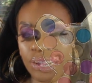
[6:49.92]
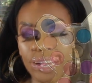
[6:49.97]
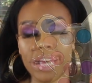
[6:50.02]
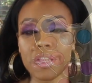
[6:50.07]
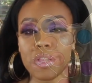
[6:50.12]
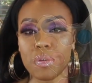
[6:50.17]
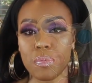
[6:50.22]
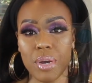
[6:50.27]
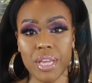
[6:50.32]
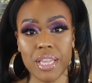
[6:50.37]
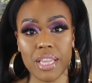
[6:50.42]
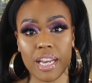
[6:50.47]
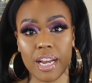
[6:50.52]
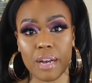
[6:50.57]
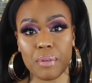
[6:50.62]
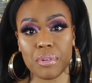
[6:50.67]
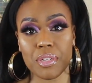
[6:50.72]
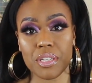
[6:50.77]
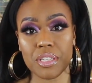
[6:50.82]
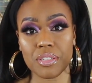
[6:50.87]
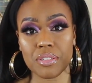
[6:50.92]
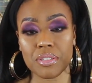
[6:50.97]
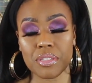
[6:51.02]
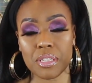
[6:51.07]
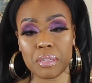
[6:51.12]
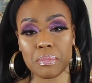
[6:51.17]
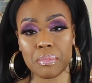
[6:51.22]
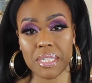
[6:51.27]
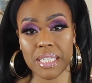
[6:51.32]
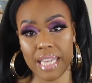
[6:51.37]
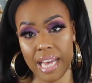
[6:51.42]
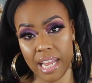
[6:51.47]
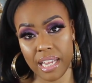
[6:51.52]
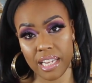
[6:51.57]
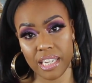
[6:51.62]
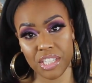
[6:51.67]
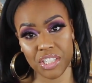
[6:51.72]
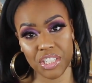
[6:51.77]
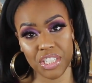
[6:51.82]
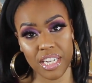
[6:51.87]
And the way that I would use the
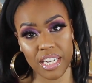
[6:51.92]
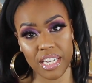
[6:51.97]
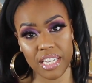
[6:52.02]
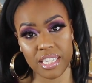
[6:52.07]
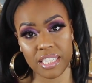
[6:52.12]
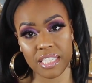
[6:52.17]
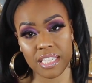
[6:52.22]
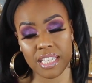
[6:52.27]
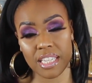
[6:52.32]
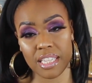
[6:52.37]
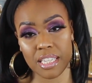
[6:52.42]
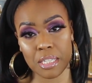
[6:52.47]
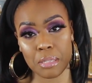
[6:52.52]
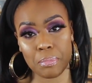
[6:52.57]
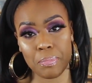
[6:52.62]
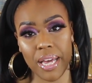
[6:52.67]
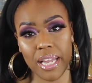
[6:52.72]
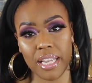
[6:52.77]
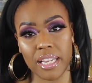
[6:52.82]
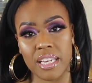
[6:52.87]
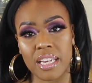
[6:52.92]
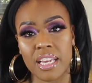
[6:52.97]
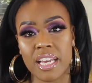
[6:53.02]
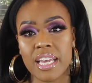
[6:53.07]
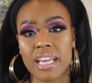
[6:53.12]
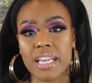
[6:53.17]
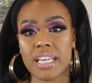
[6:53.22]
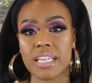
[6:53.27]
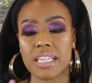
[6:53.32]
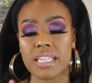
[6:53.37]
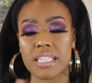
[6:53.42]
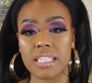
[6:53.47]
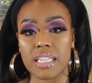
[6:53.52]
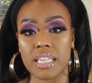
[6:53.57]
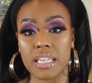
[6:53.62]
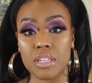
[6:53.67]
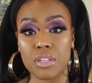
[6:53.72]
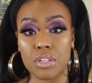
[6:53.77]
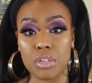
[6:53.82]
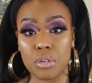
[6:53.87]
metallic shades in this palette is
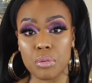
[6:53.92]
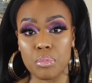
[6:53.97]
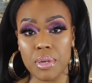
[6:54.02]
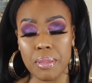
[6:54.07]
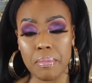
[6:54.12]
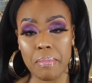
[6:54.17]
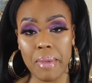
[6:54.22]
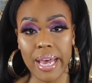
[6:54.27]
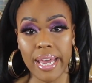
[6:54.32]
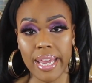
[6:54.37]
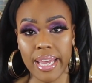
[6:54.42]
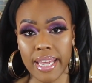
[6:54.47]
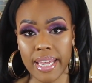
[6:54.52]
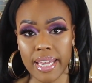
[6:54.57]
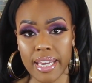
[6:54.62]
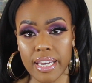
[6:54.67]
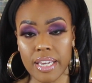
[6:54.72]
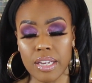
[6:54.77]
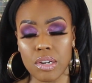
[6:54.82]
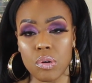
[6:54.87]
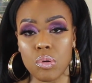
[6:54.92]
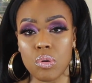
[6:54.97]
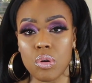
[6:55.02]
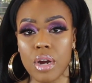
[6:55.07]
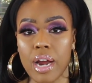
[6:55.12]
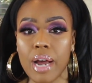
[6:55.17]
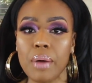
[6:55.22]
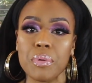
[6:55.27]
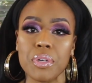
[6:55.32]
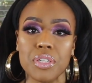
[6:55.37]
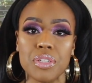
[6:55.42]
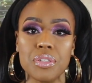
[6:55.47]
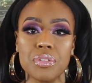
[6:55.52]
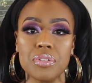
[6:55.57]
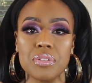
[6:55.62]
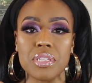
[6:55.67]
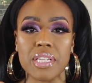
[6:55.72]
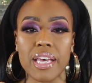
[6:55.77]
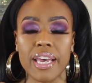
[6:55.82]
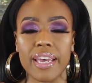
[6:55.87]
either with my hand or I would
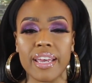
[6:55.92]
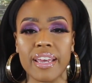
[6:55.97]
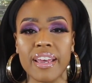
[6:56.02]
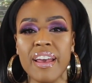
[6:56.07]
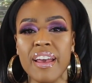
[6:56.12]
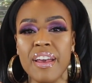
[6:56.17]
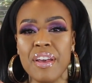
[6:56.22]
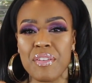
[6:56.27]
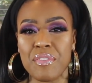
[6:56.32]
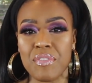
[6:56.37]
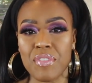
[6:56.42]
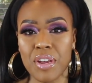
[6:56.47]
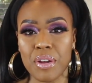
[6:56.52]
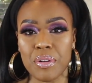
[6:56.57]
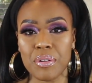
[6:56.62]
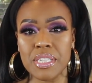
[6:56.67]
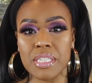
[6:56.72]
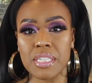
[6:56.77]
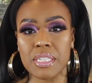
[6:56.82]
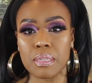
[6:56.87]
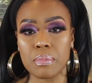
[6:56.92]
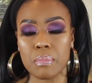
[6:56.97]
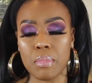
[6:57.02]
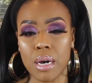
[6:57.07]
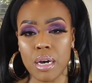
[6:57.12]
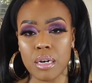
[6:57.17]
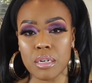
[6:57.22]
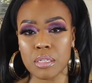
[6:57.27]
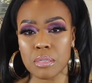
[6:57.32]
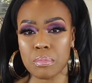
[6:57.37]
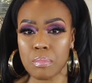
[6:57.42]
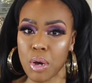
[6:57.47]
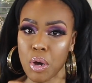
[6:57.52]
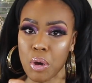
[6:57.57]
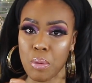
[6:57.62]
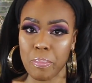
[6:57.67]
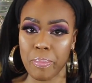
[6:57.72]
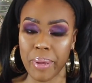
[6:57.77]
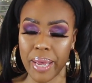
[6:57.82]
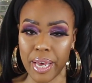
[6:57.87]
use a very small,
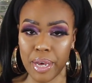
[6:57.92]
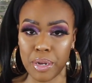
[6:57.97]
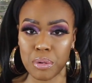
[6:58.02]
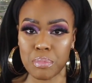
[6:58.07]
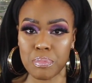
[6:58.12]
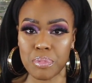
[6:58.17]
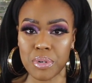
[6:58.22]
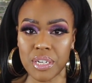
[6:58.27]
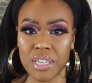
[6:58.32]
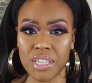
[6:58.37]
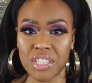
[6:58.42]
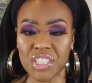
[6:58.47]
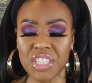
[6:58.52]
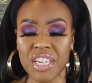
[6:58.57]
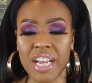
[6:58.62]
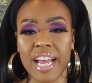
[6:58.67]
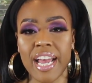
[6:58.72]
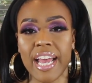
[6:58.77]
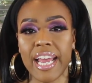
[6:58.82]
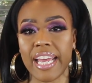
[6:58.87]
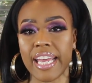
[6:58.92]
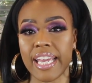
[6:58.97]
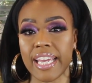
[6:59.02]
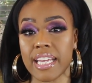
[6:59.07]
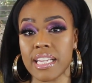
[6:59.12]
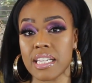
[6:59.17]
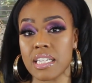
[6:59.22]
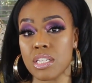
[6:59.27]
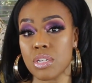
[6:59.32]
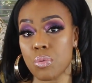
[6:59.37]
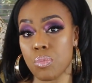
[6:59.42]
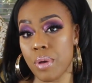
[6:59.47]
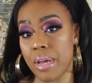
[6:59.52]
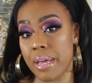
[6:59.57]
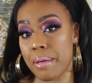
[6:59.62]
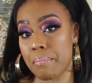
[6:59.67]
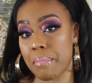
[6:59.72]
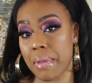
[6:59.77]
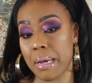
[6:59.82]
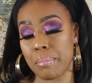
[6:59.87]
small paddle brush. And to
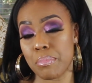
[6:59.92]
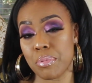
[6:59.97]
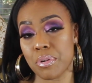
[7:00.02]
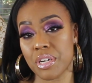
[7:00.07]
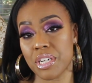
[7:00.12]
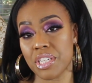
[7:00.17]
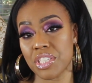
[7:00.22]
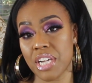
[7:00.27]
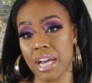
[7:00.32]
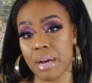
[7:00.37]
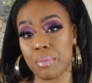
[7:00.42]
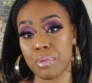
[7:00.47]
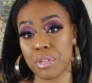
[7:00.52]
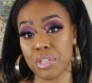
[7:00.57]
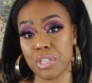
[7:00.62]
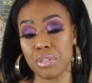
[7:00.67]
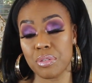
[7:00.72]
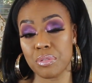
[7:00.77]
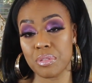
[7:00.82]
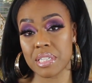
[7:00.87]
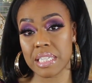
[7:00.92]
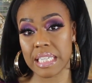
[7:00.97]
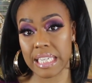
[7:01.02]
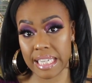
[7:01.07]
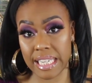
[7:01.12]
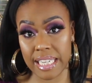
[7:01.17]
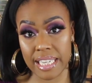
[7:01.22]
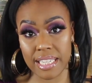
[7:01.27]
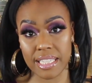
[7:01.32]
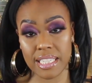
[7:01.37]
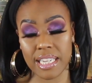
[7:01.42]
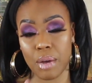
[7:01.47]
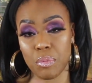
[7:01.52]
wet my brush, I would use lit.